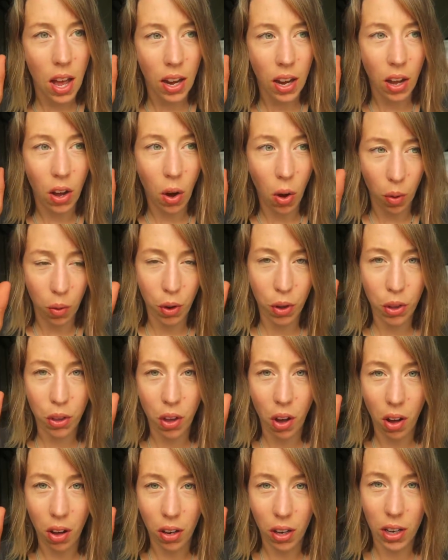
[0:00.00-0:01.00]
And I always
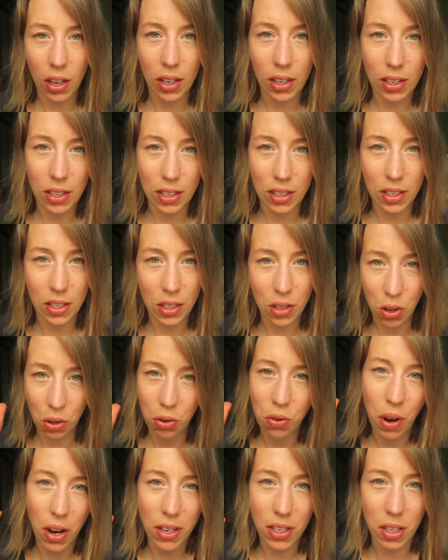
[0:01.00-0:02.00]
thought, this is so
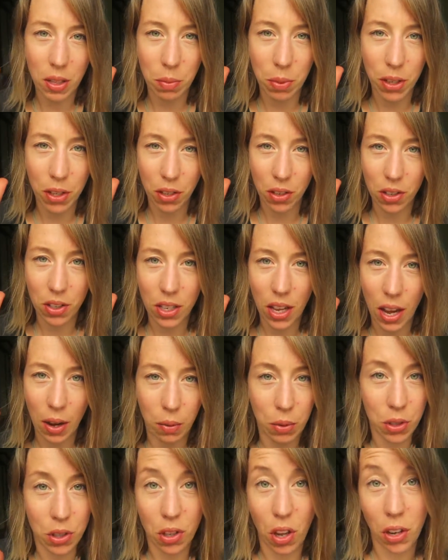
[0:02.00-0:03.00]
crazy, because I
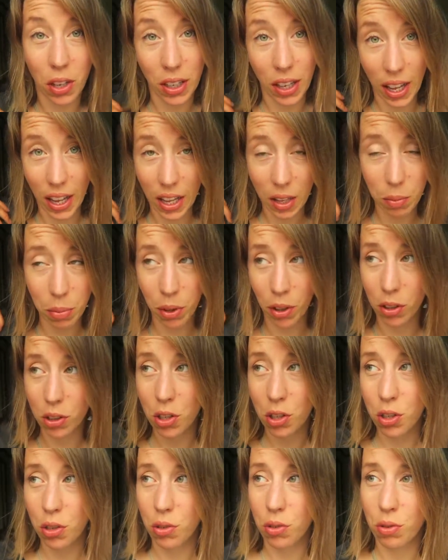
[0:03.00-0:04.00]
was not able
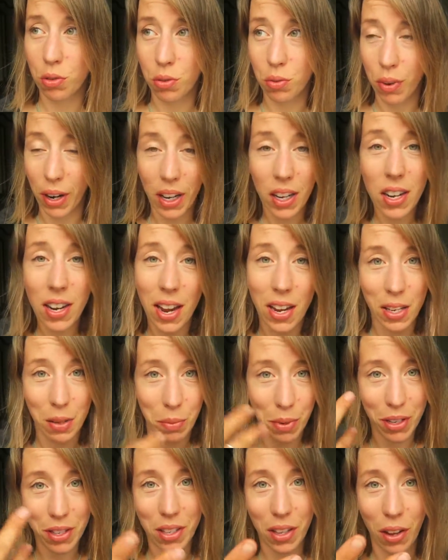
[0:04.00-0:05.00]
to recognize
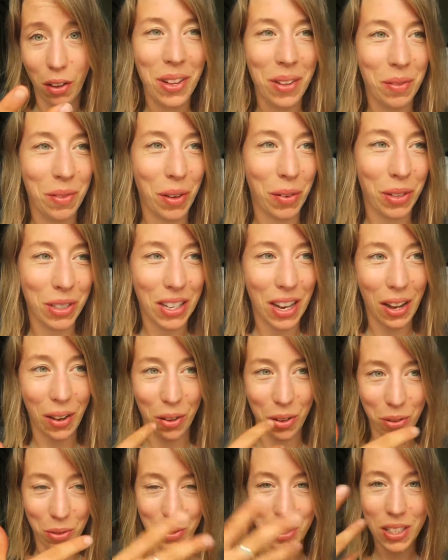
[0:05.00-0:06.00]
myself. It was like,
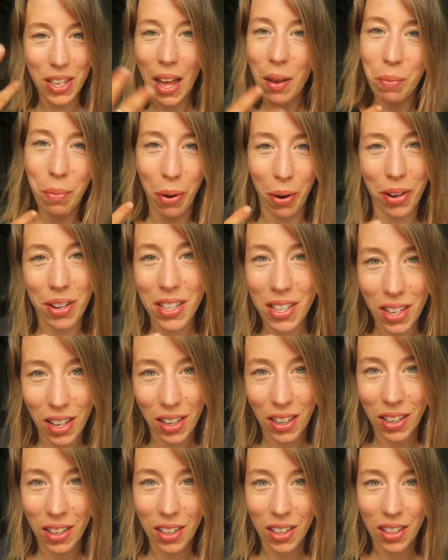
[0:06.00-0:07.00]
who is that
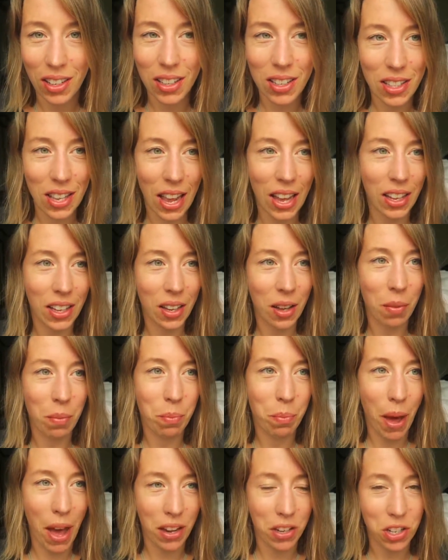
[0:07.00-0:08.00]
person? It's like a
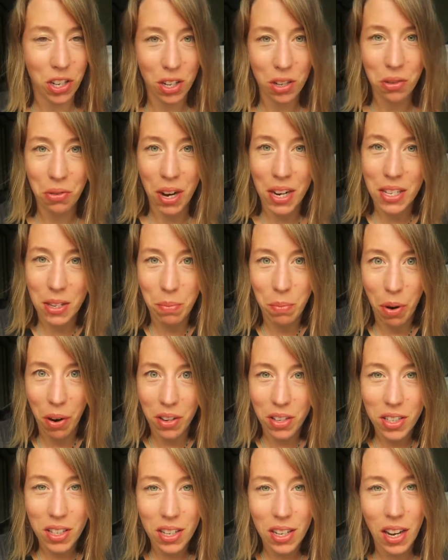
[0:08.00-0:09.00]
batshit crazy
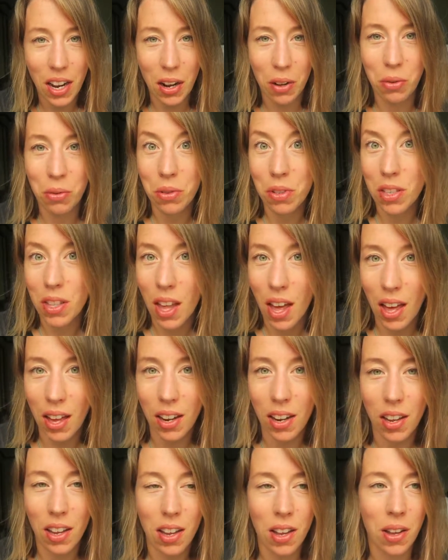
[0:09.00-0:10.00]
person there. Who is
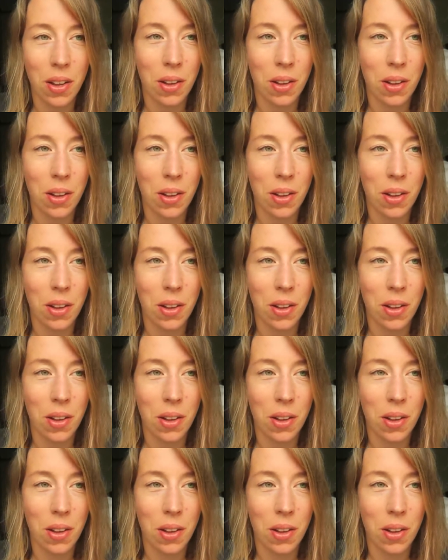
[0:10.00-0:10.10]
that?